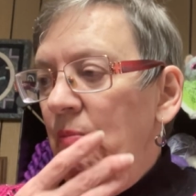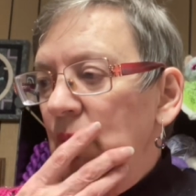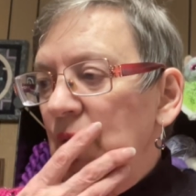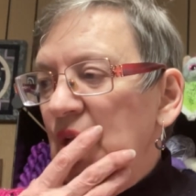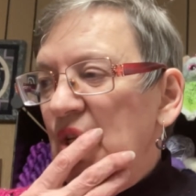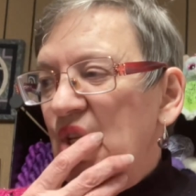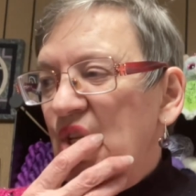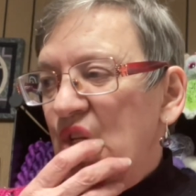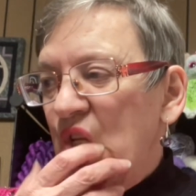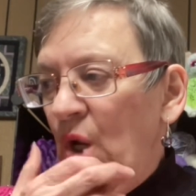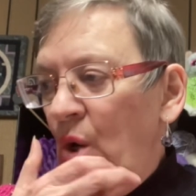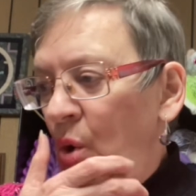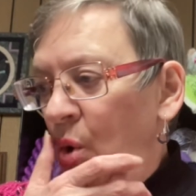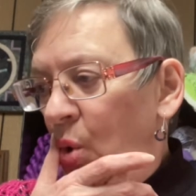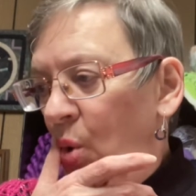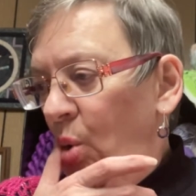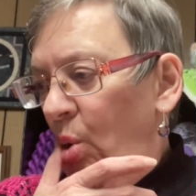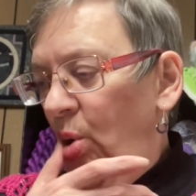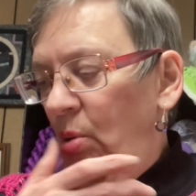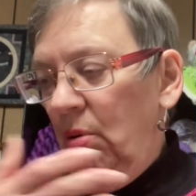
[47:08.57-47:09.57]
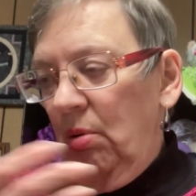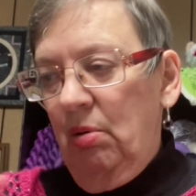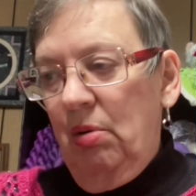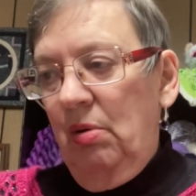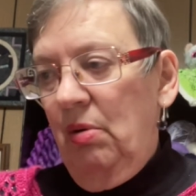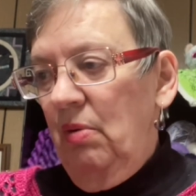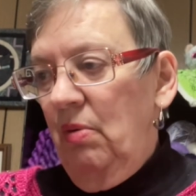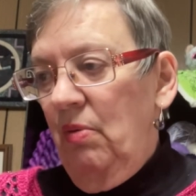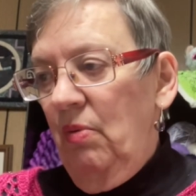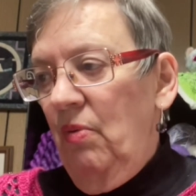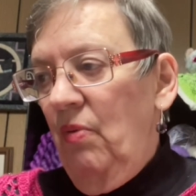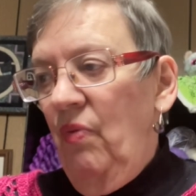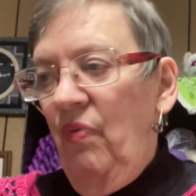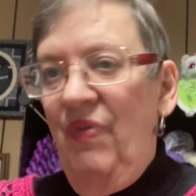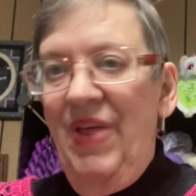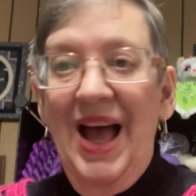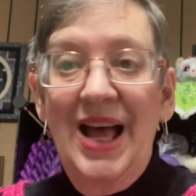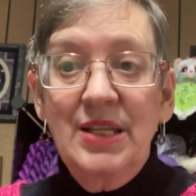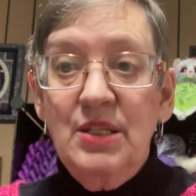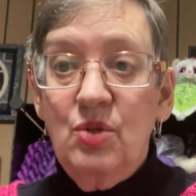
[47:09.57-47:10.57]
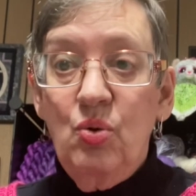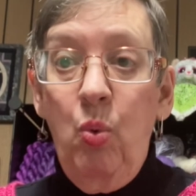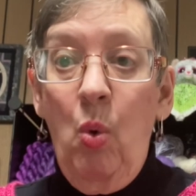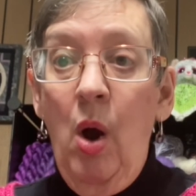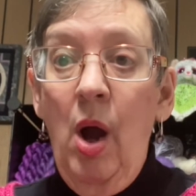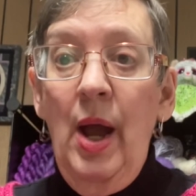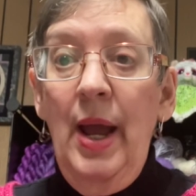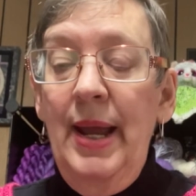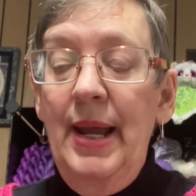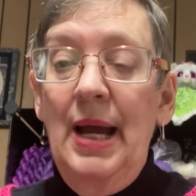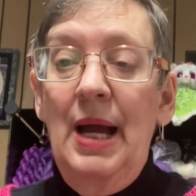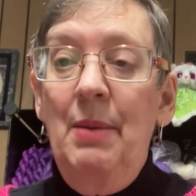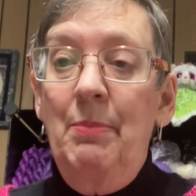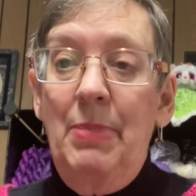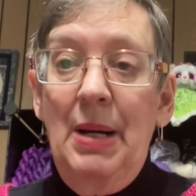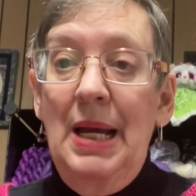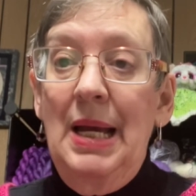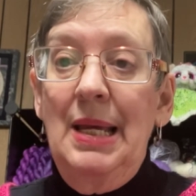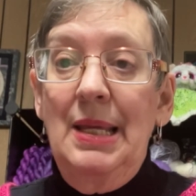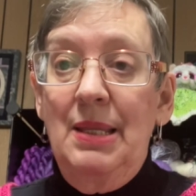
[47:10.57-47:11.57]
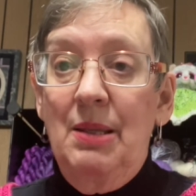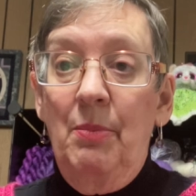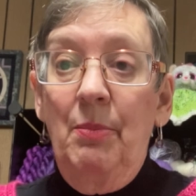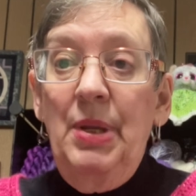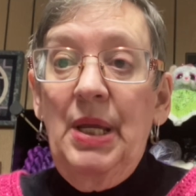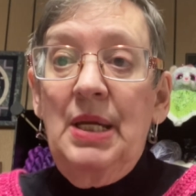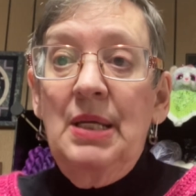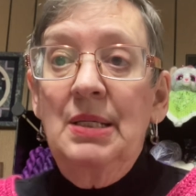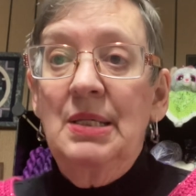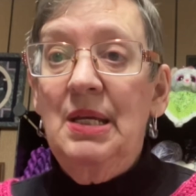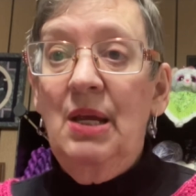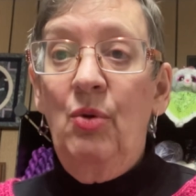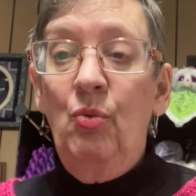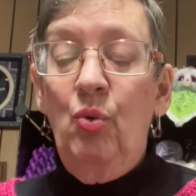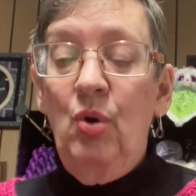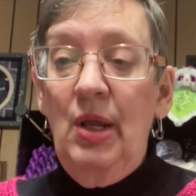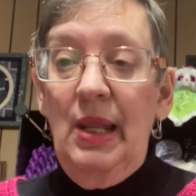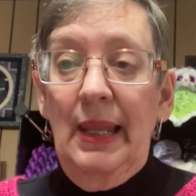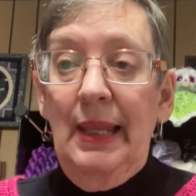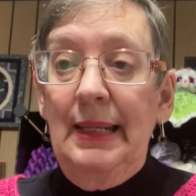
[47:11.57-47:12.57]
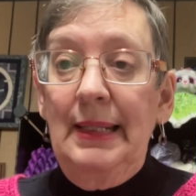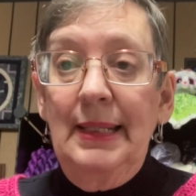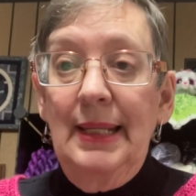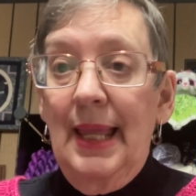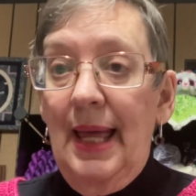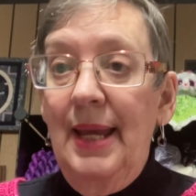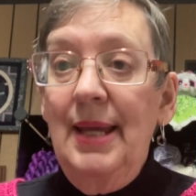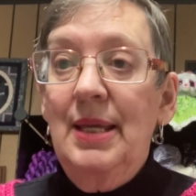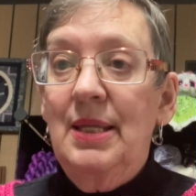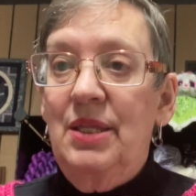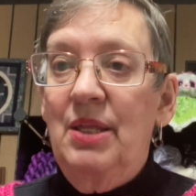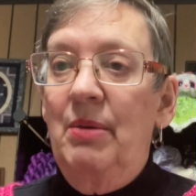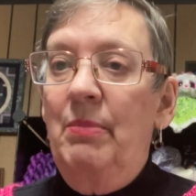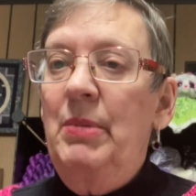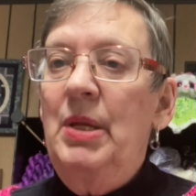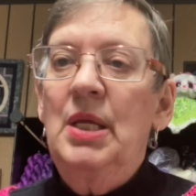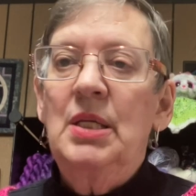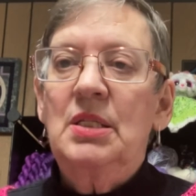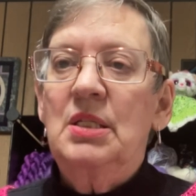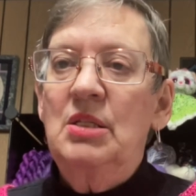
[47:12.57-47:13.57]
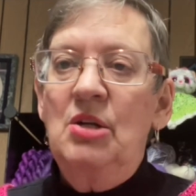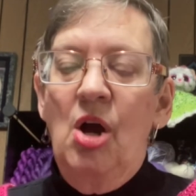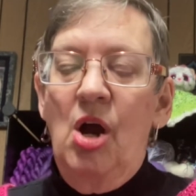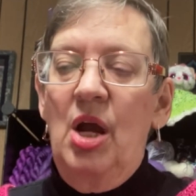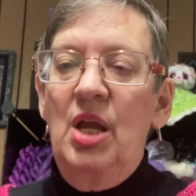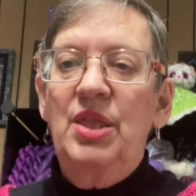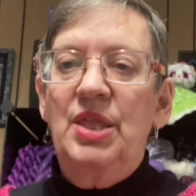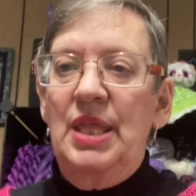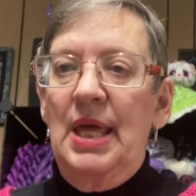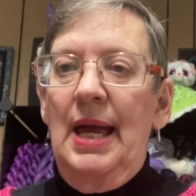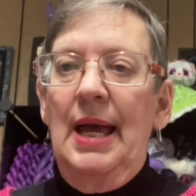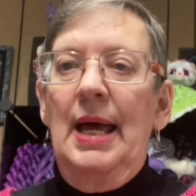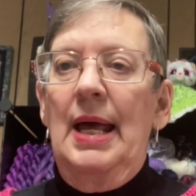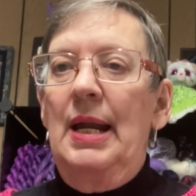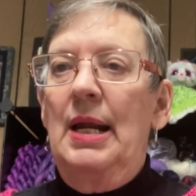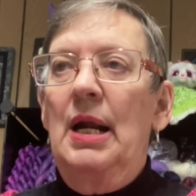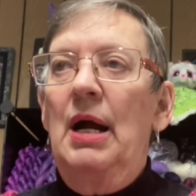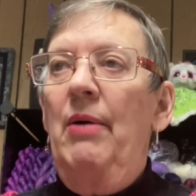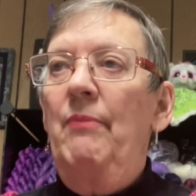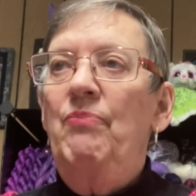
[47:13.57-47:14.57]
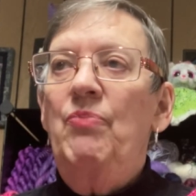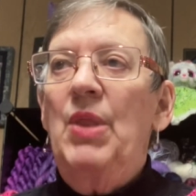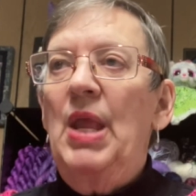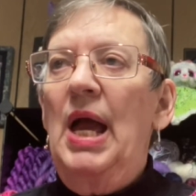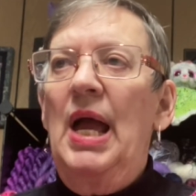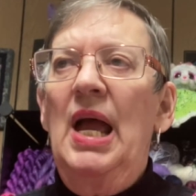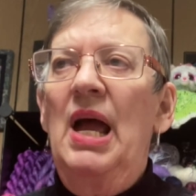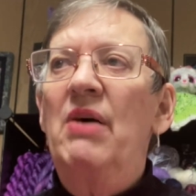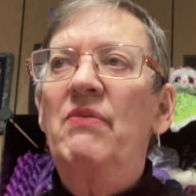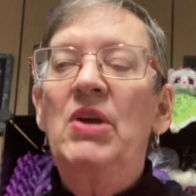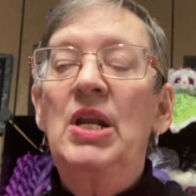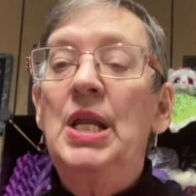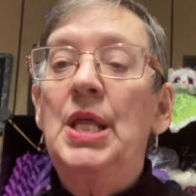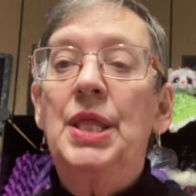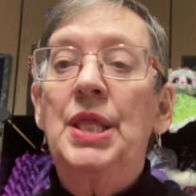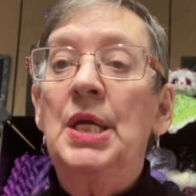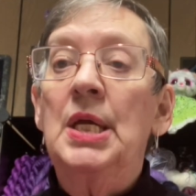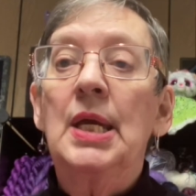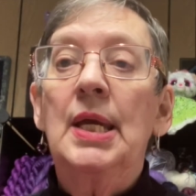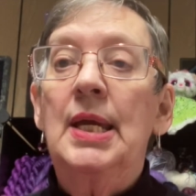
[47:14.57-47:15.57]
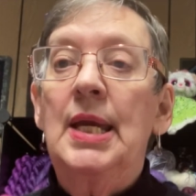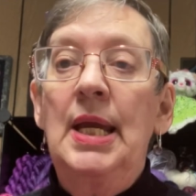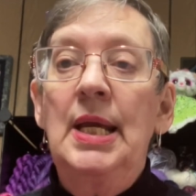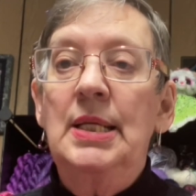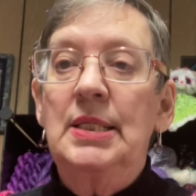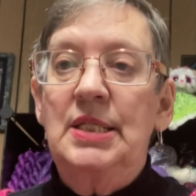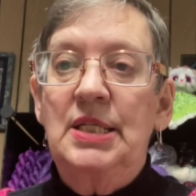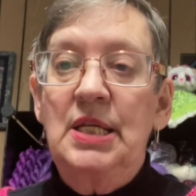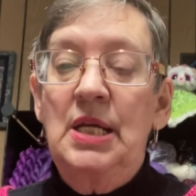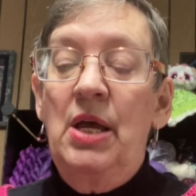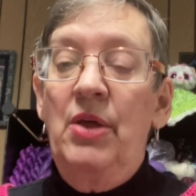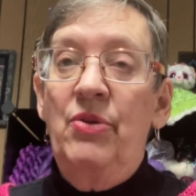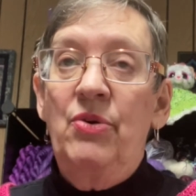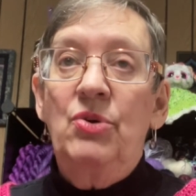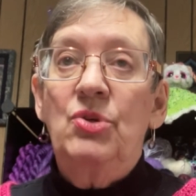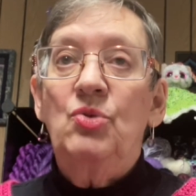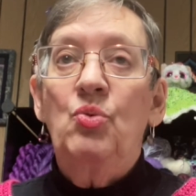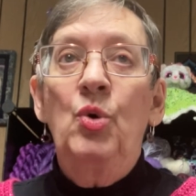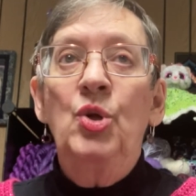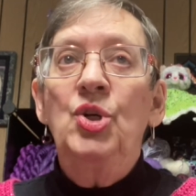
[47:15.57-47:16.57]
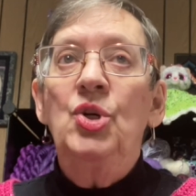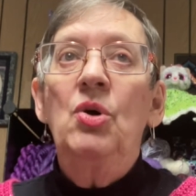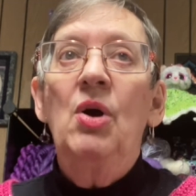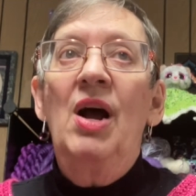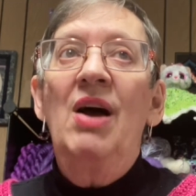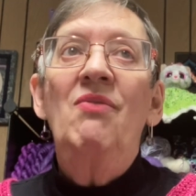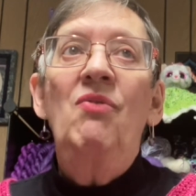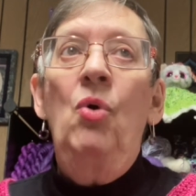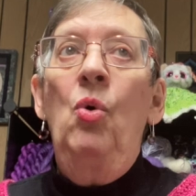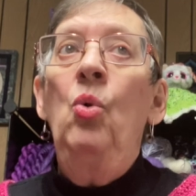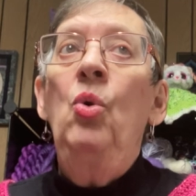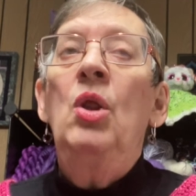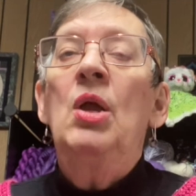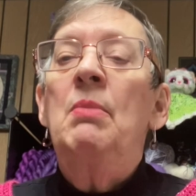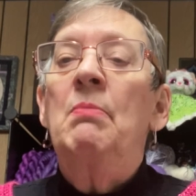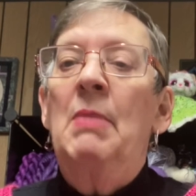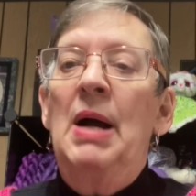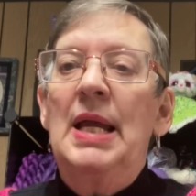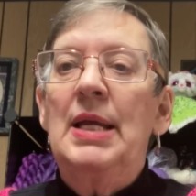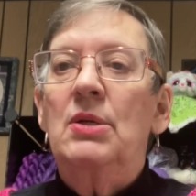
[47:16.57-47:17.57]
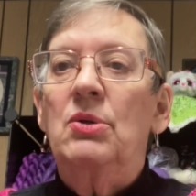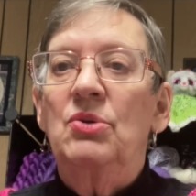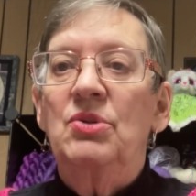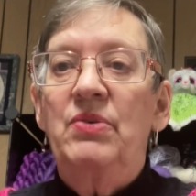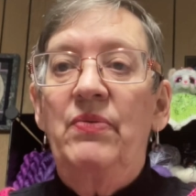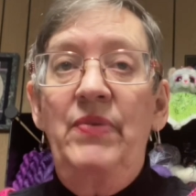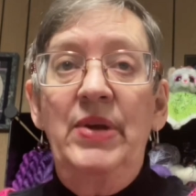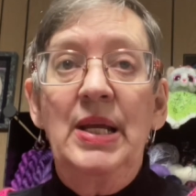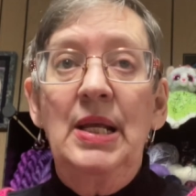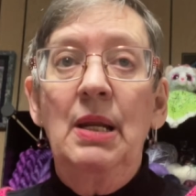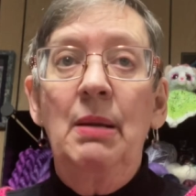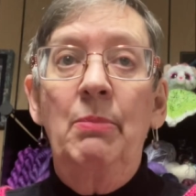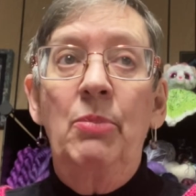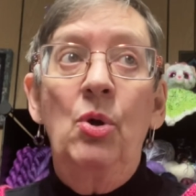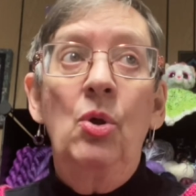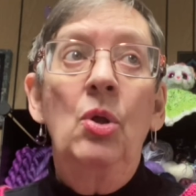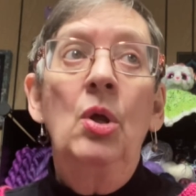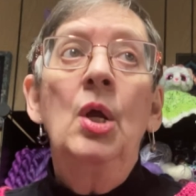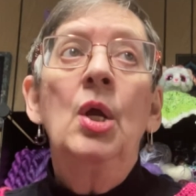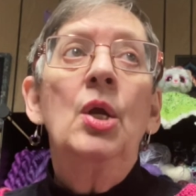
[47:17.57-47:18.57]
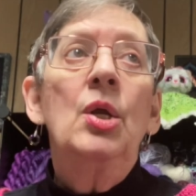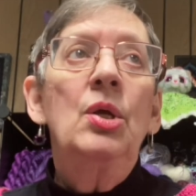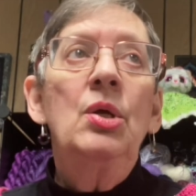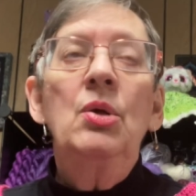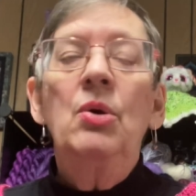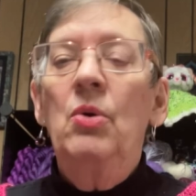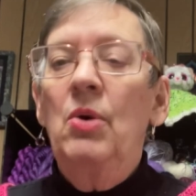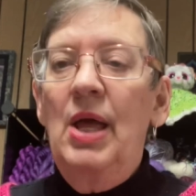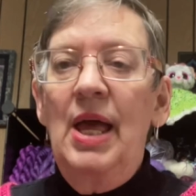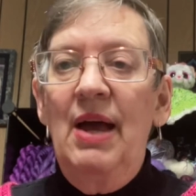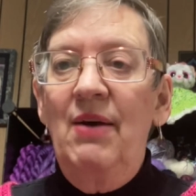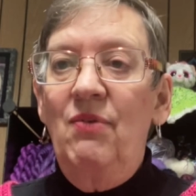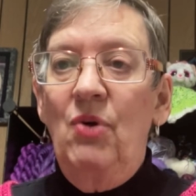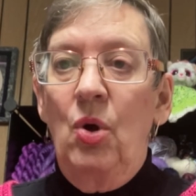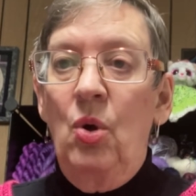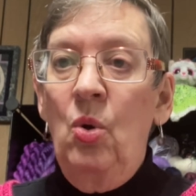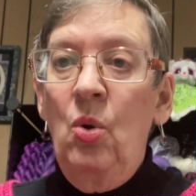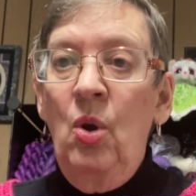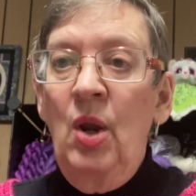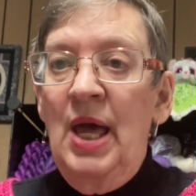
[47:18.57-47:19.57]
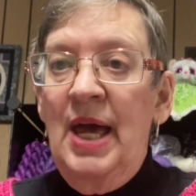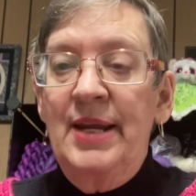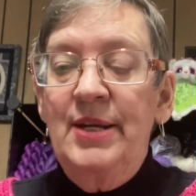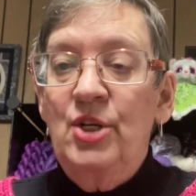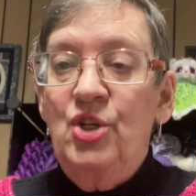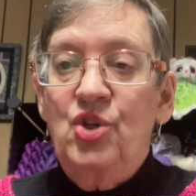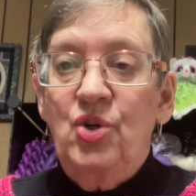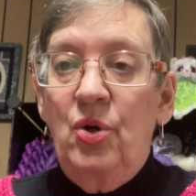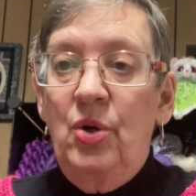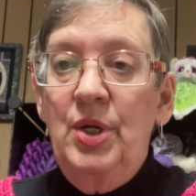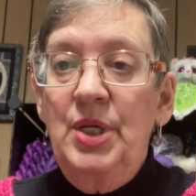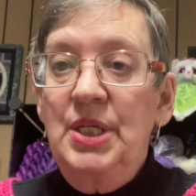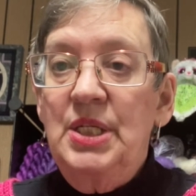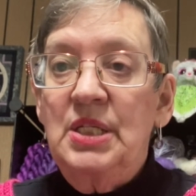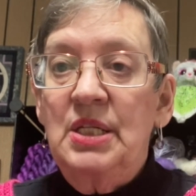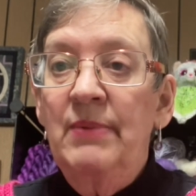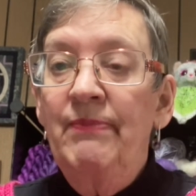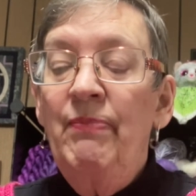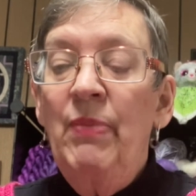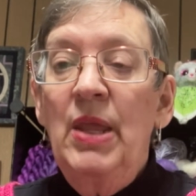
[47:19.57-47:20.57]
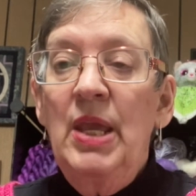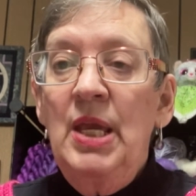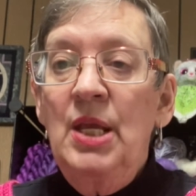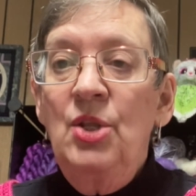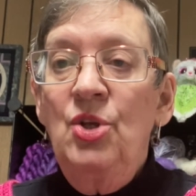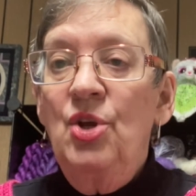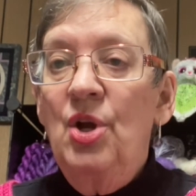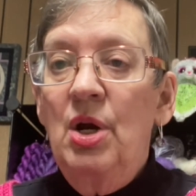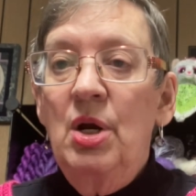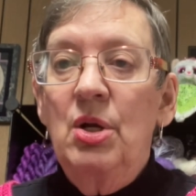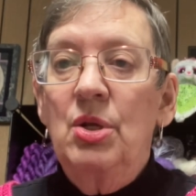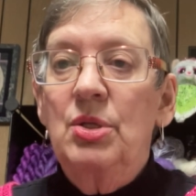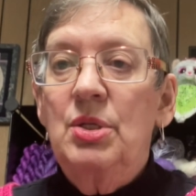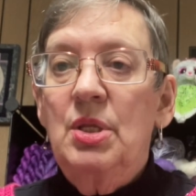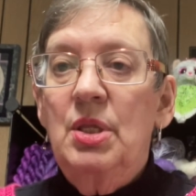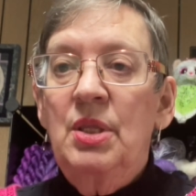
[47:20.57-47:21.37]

So that's why I buy them, because I really like them. It's not that I have anything against the others. When you have only Michaels available, you don't have a whole lot of choice in yarns.